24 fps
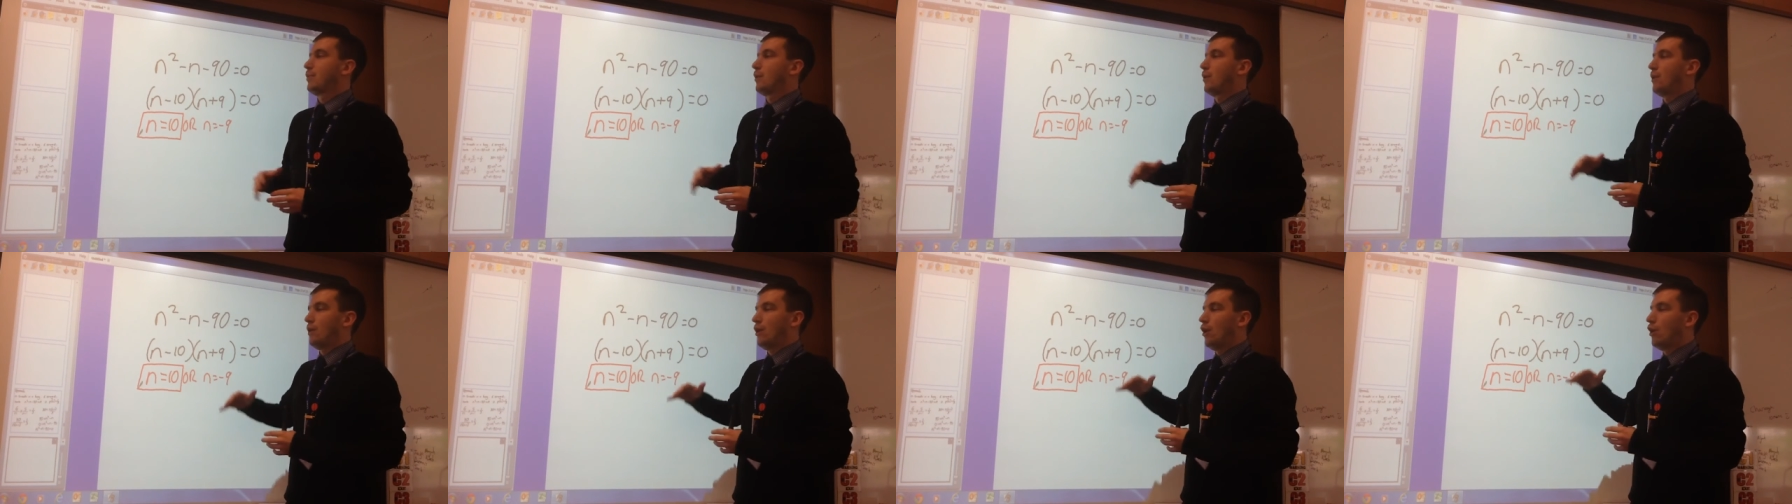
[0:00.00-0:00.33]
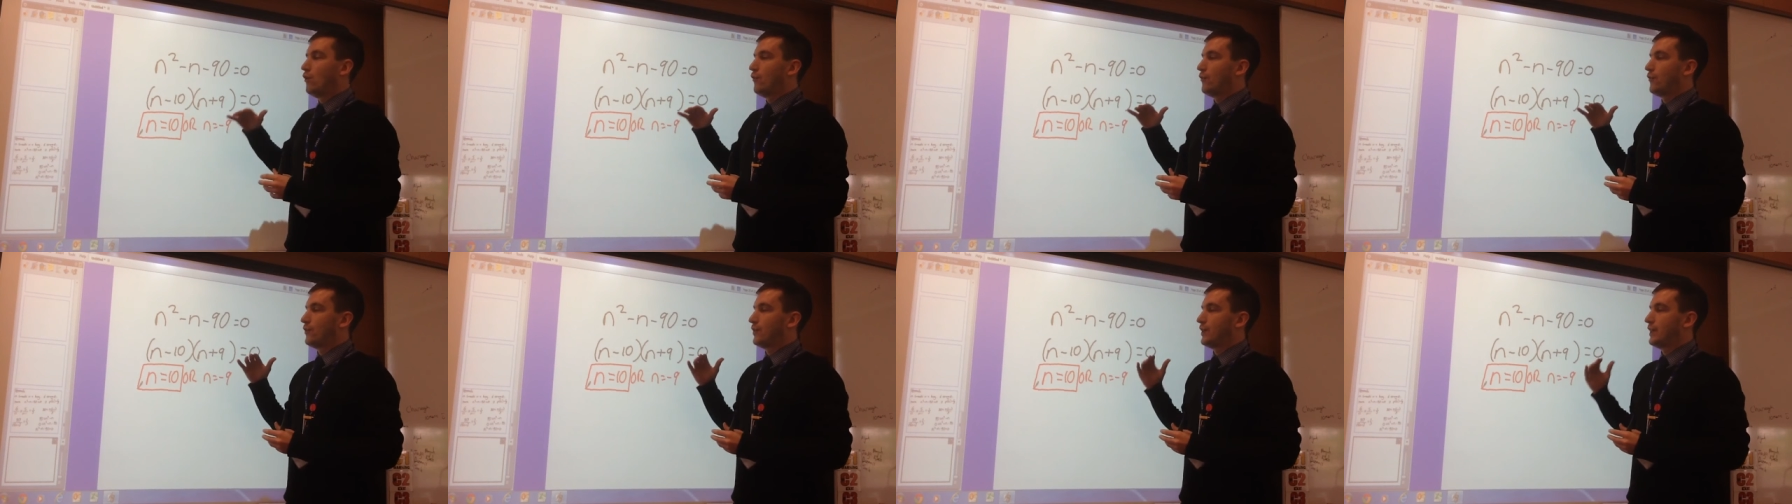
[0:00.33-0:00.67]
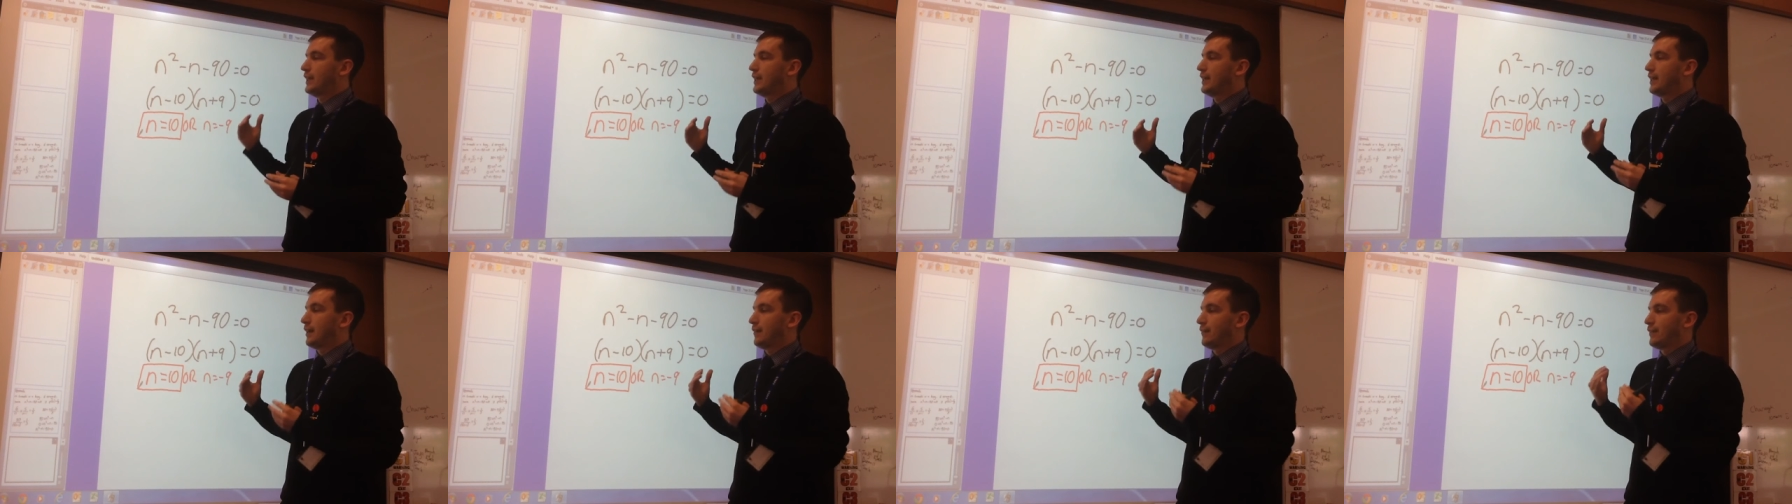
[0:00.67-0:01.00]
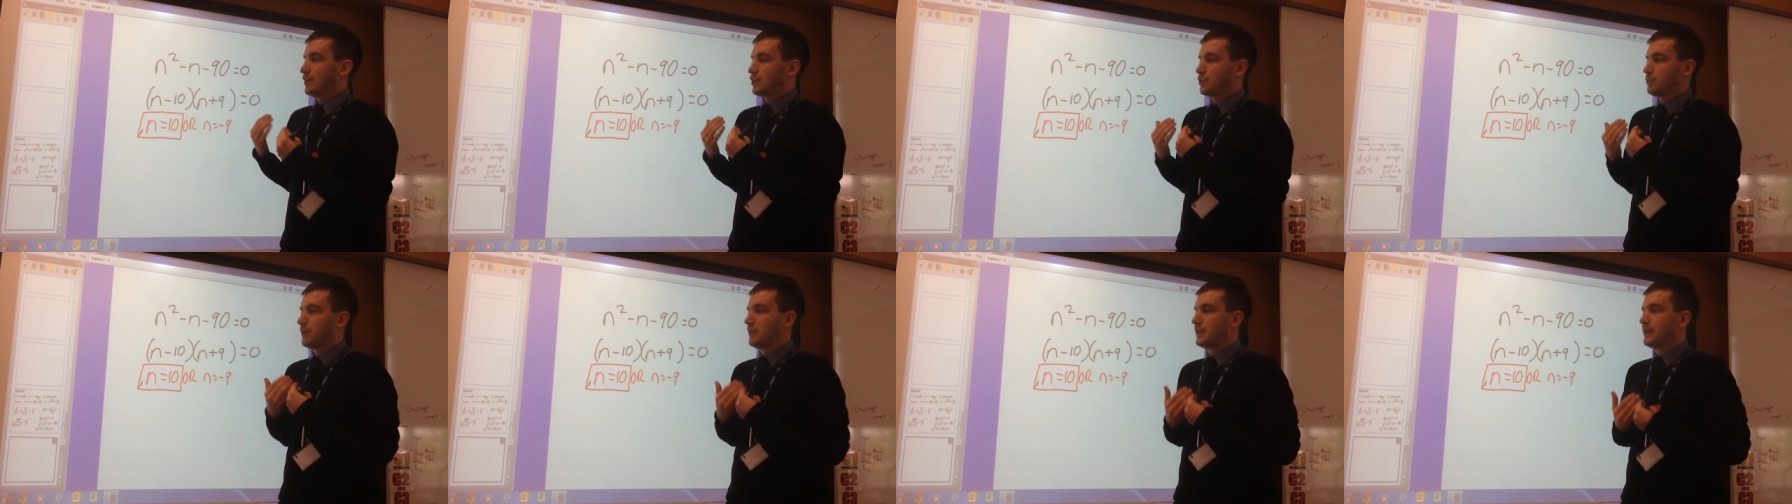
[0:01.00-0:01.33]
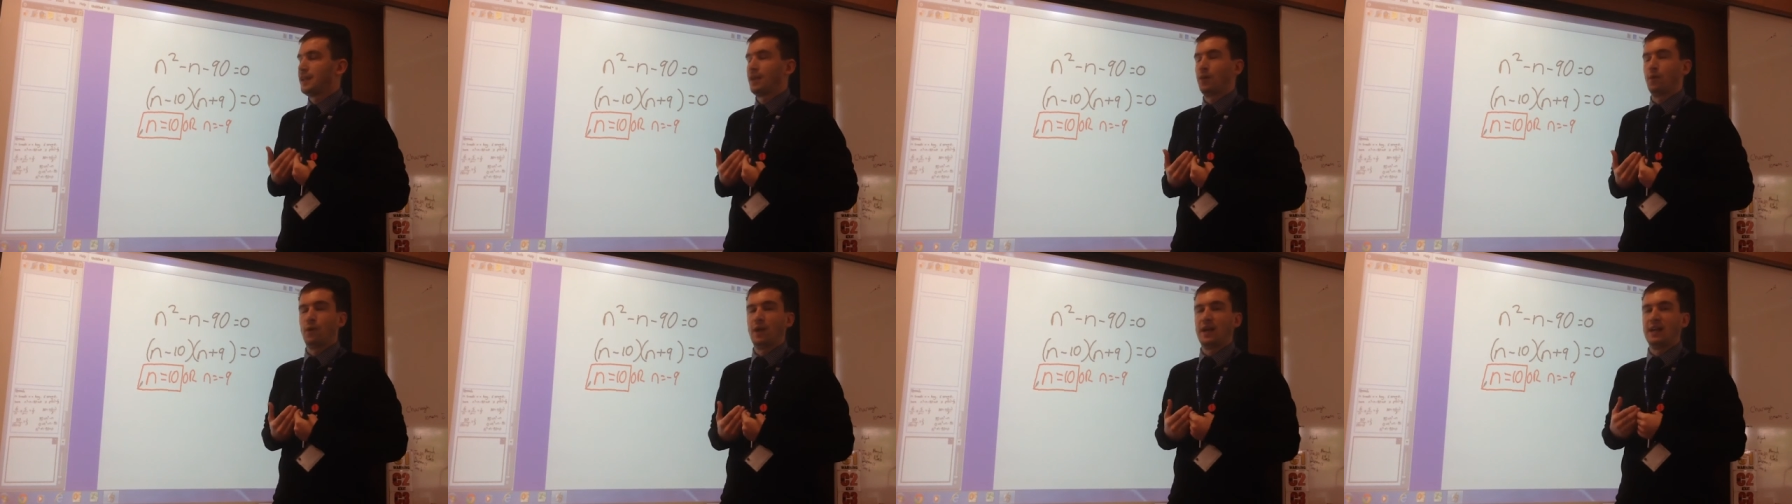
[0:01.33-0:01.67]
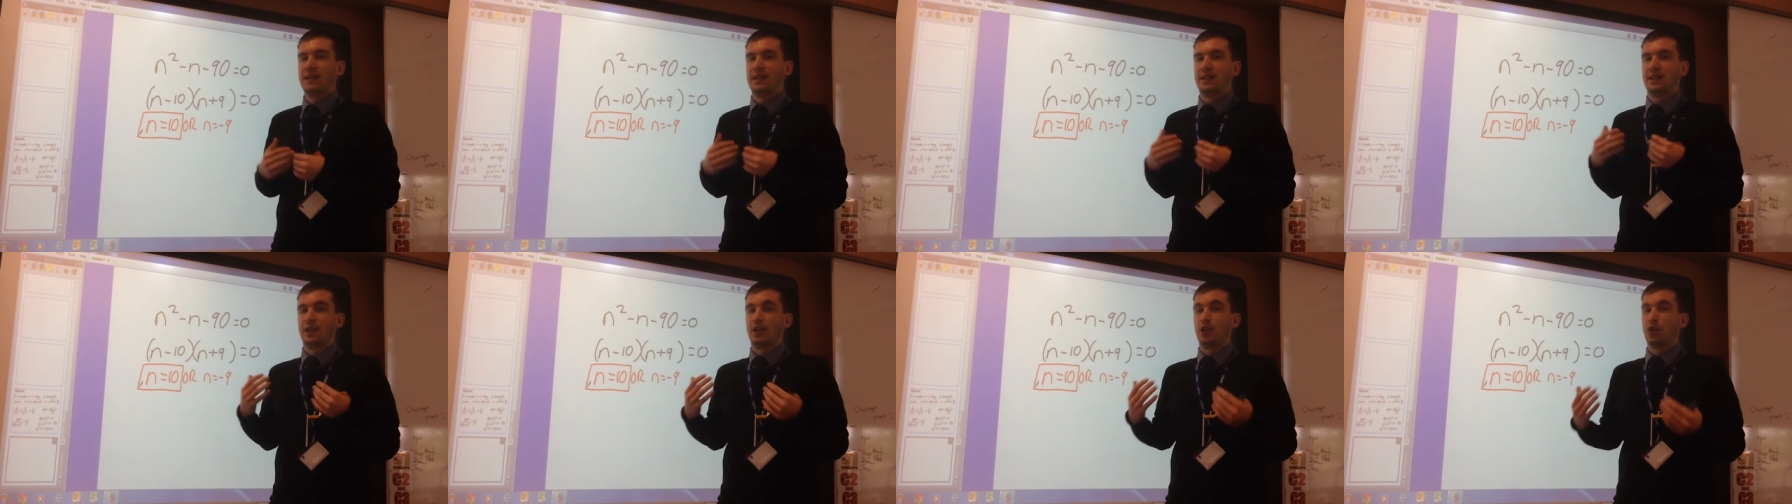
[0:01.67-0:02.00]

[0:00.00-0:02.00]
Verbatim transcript: but hopefully I've explained it in a way that